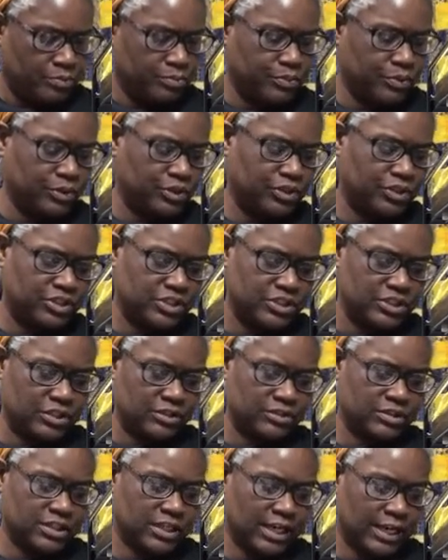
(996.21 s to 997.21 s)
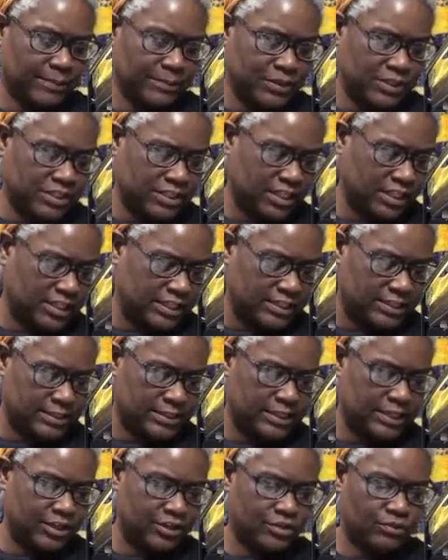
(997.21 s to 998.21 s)
Put this on top because I can
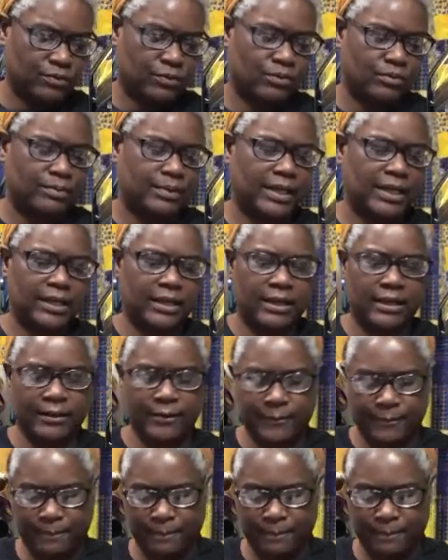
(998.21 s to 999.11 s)
see it through the bag.